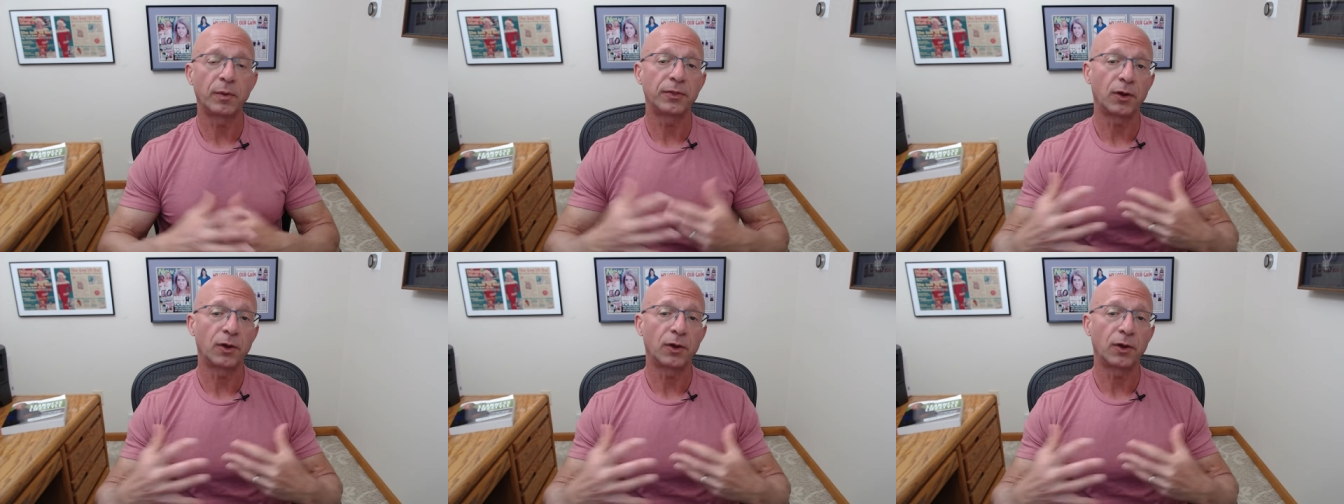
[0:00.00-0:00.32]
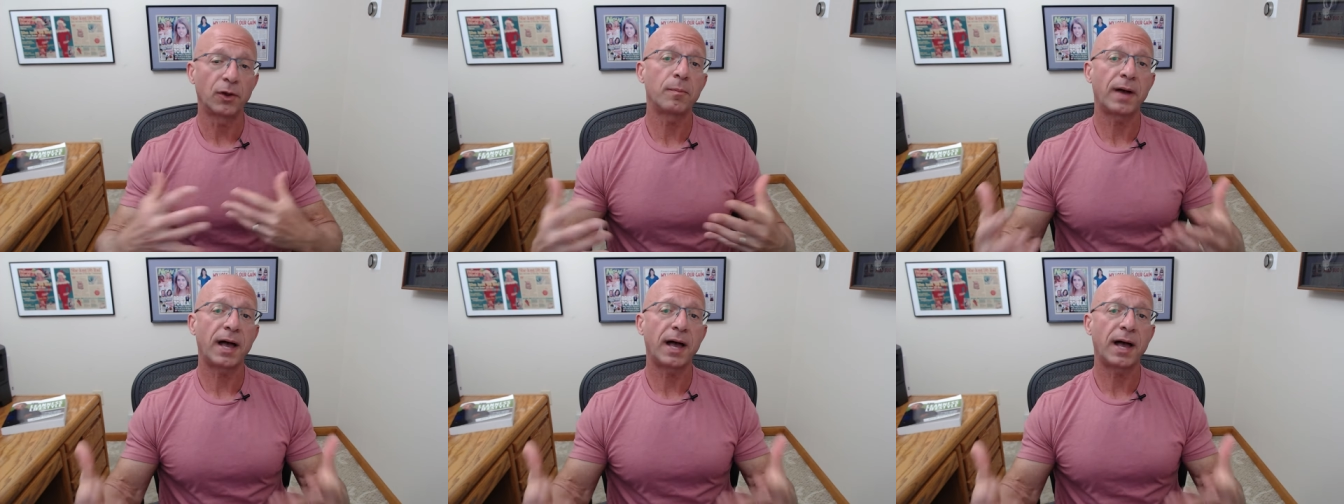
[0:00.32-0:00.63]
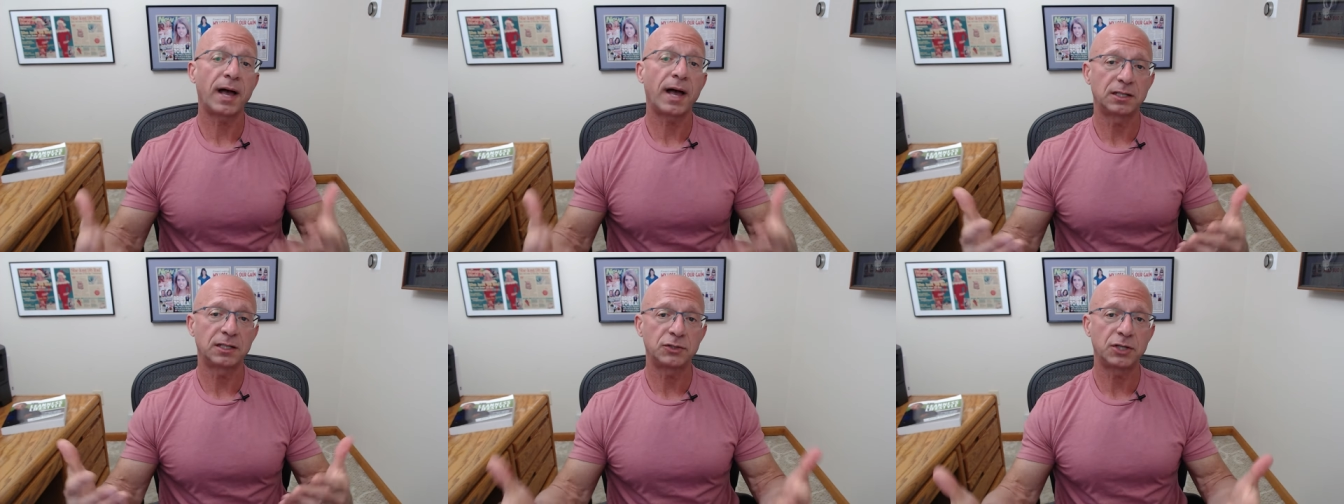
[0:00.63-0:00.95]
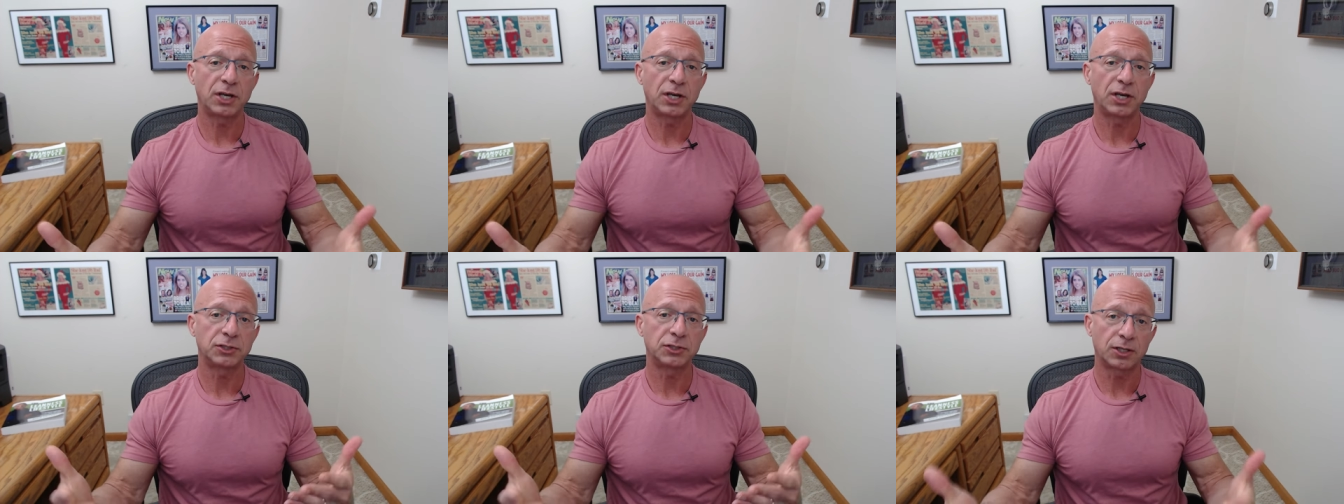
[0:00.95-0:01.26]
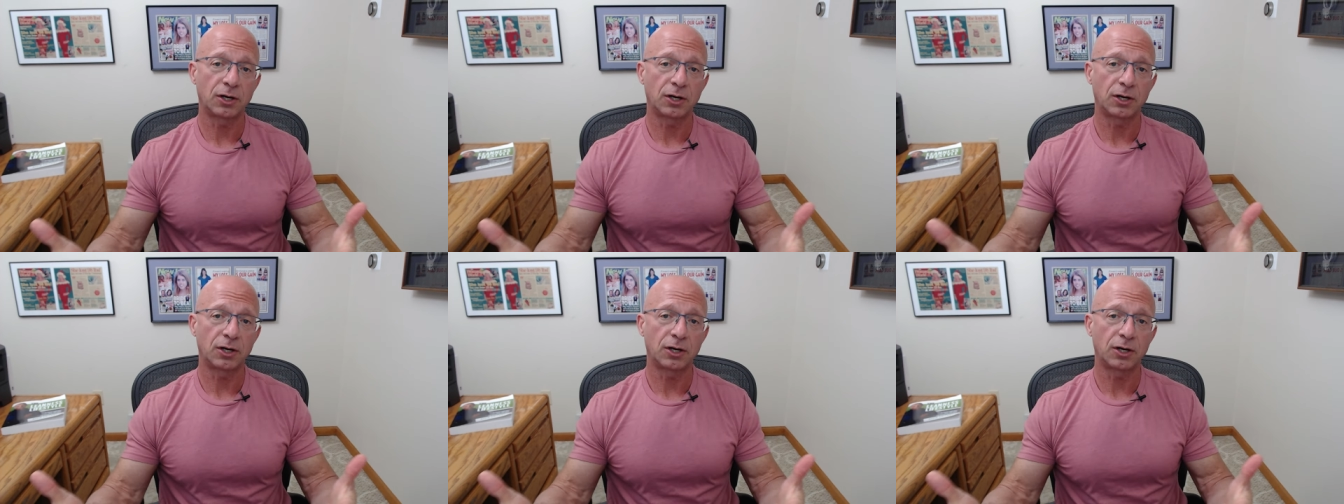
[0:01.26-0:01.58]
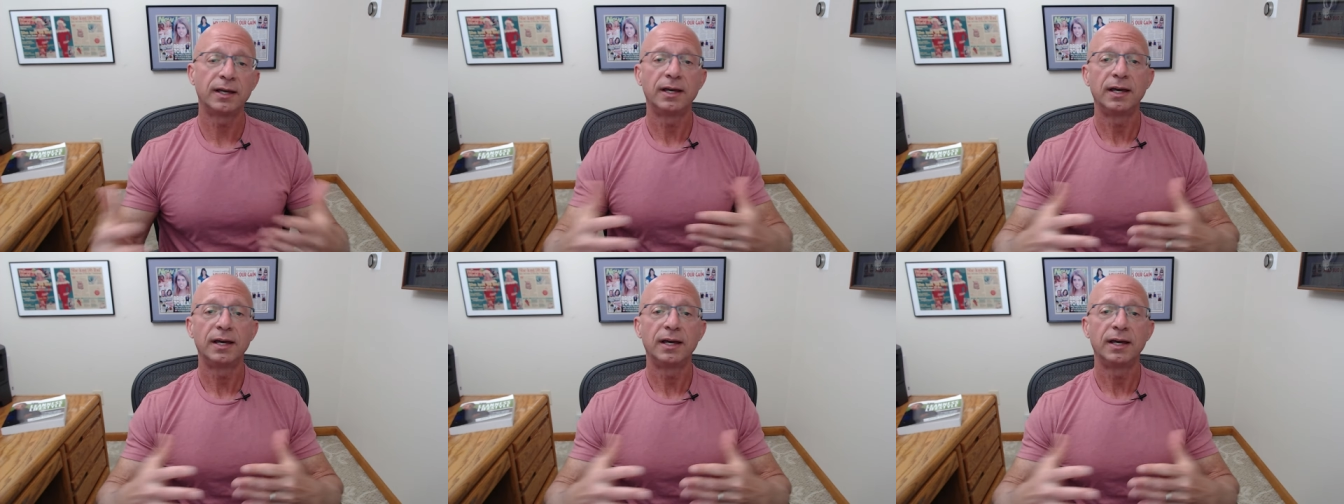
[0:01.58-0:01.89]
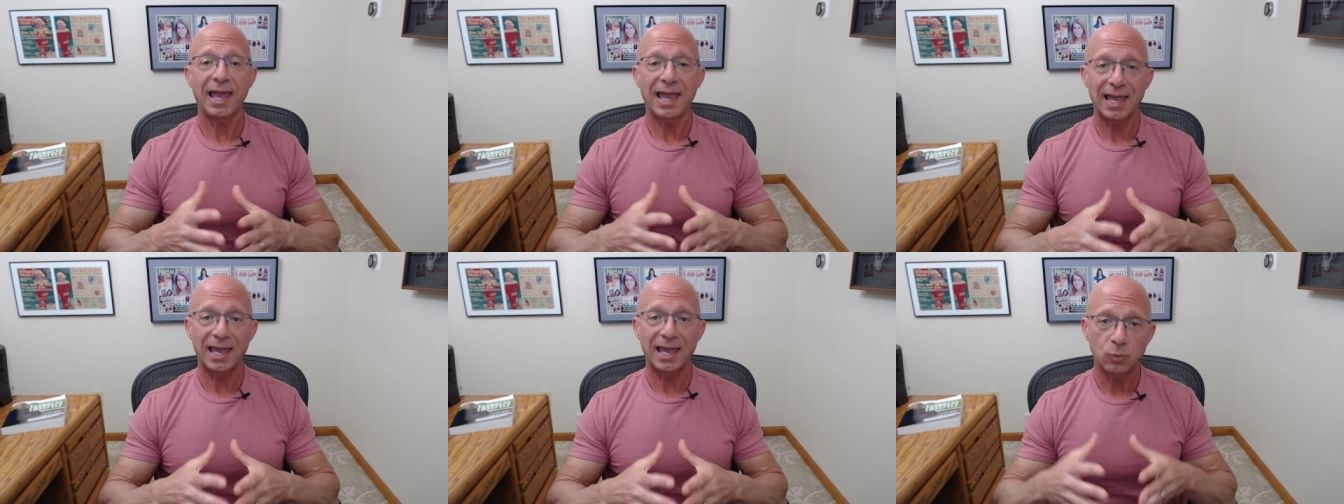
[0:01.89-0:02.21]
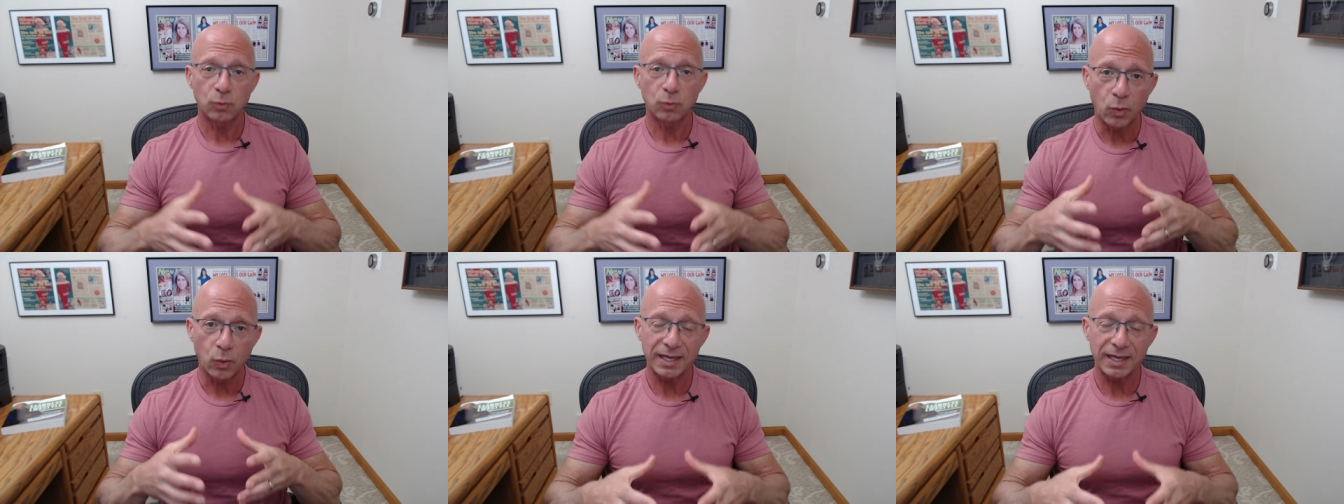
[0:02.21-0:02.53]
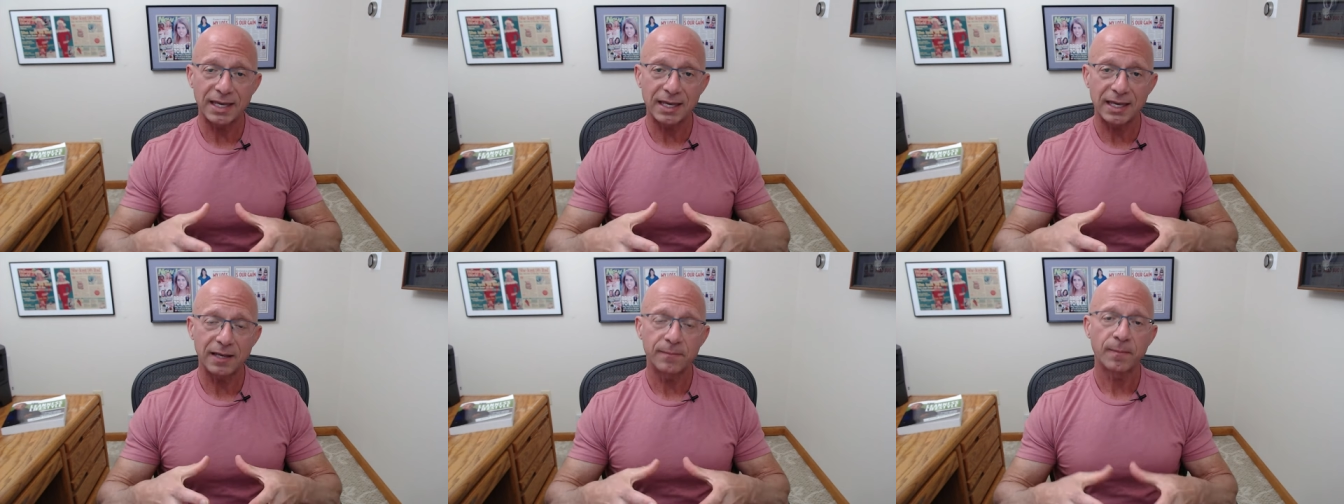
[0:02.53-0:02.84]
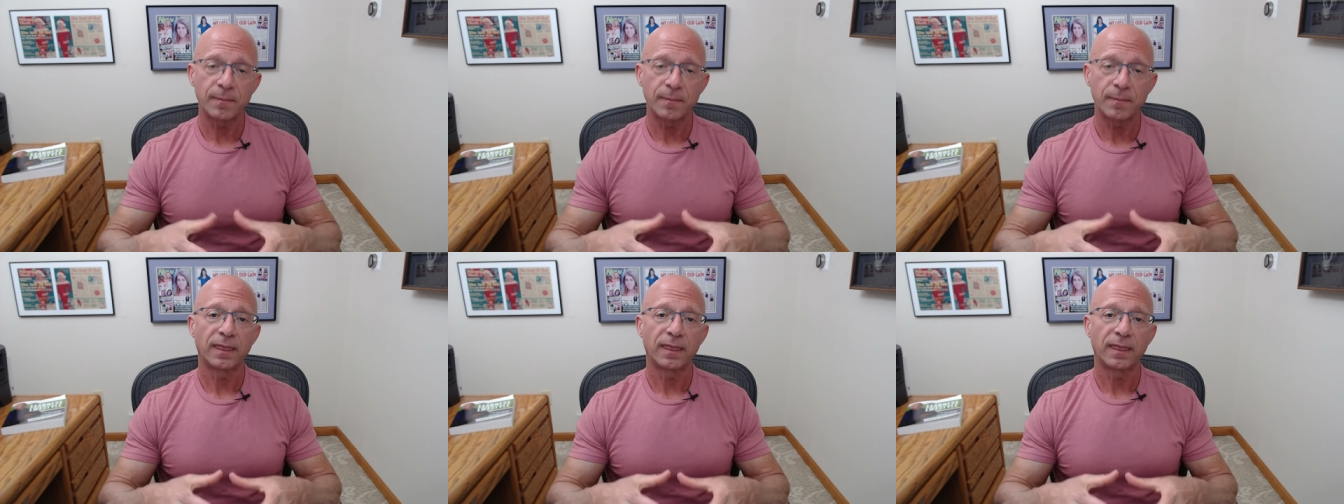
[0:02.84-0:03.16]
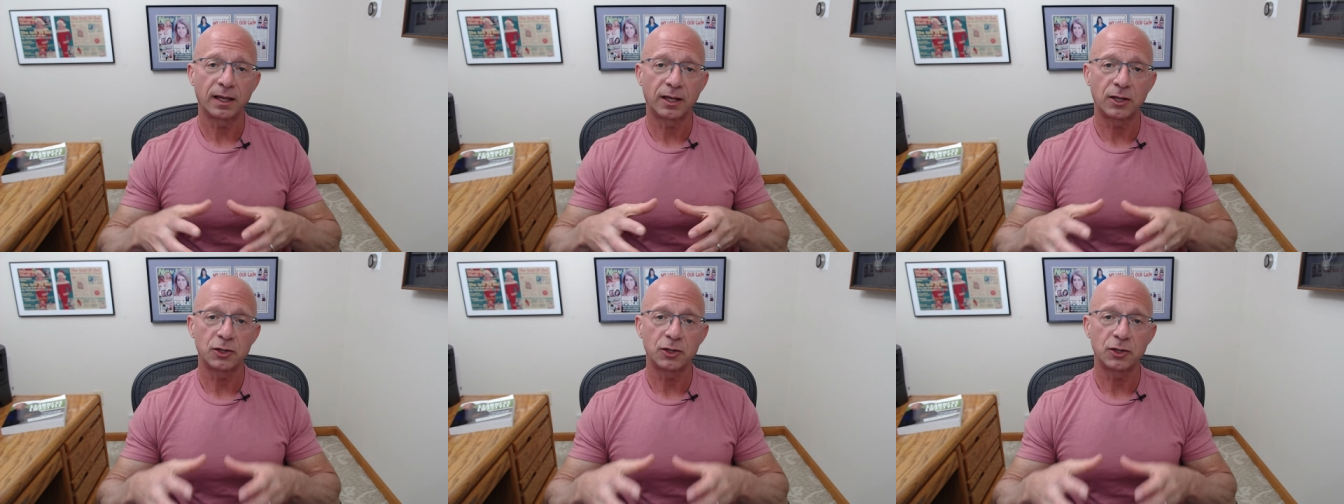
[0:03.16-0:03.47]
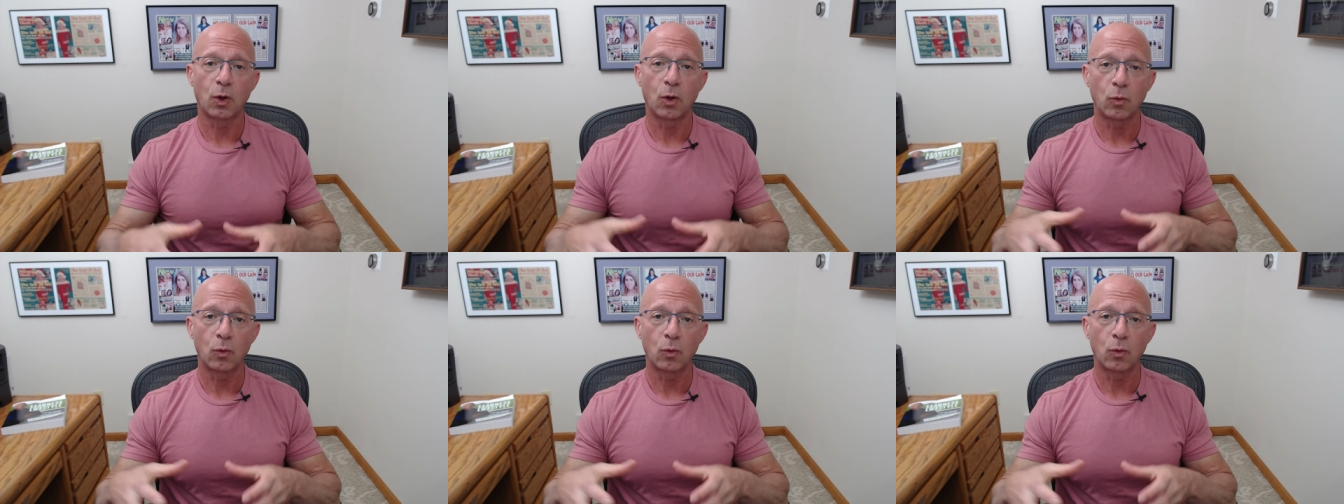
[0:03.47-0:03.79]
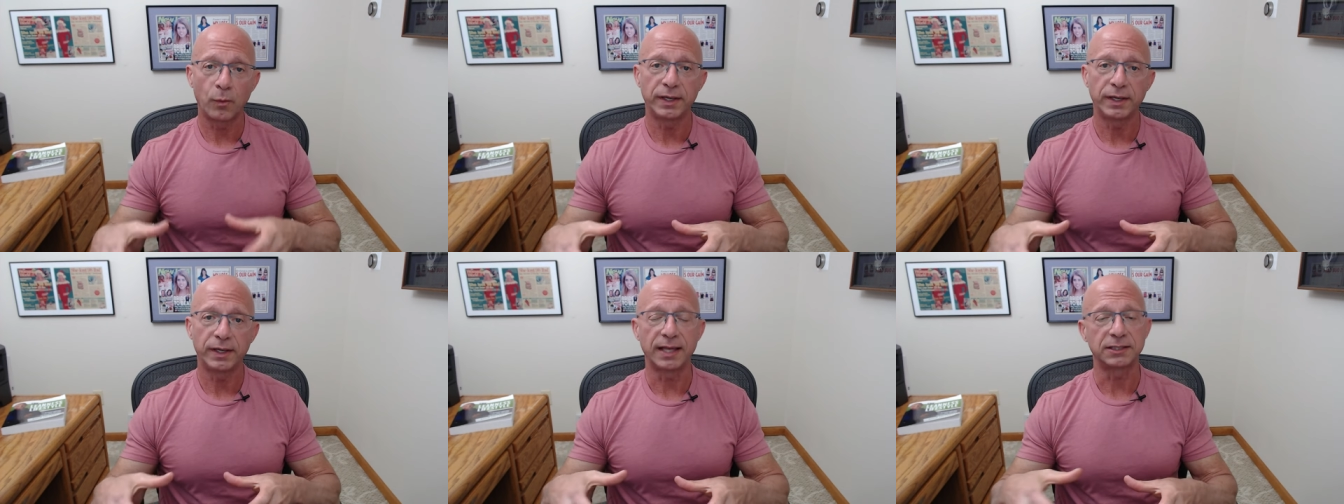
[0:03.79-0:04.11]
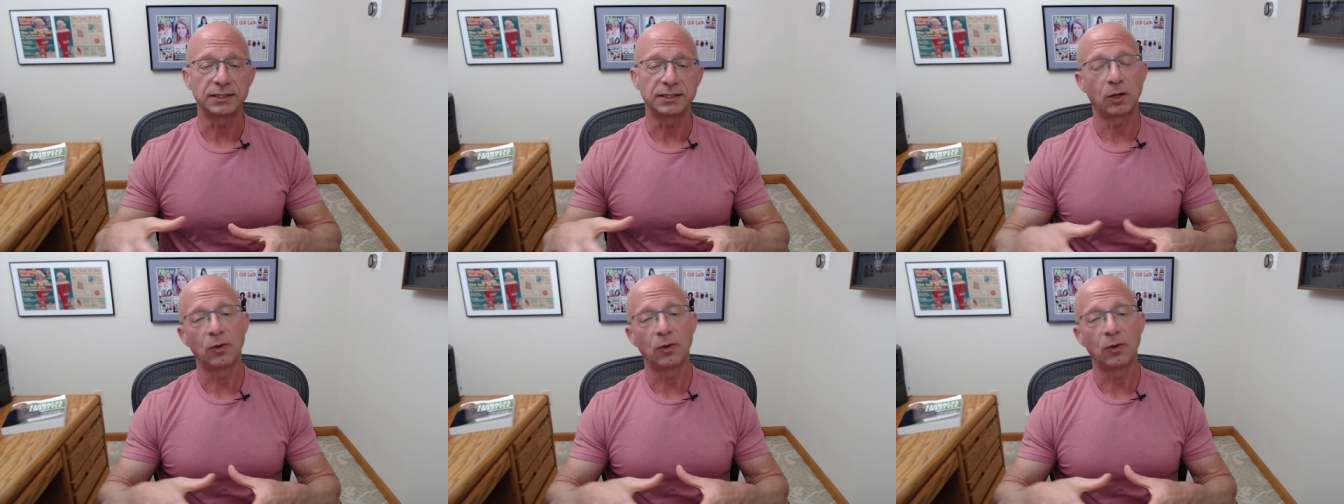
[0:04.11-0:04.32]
but there are positive changes occurring and we can control what we can.